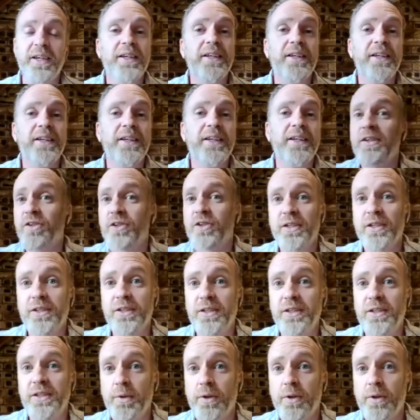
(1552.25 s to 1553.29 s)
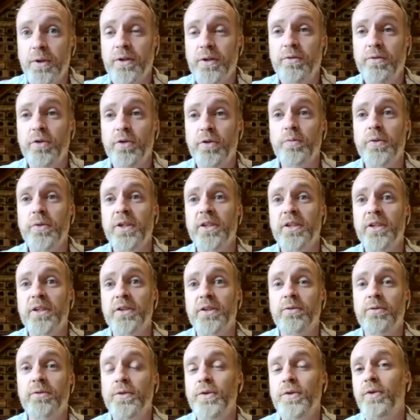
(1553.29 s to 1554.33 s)
it changes within a few minutes if
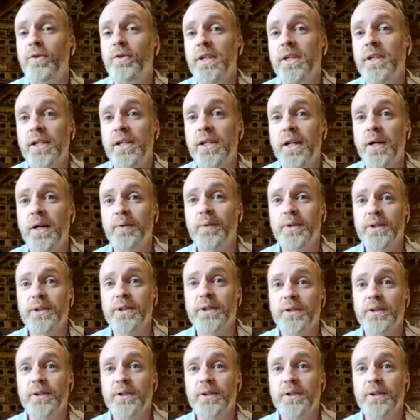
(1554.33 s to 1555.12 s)
you really allow it.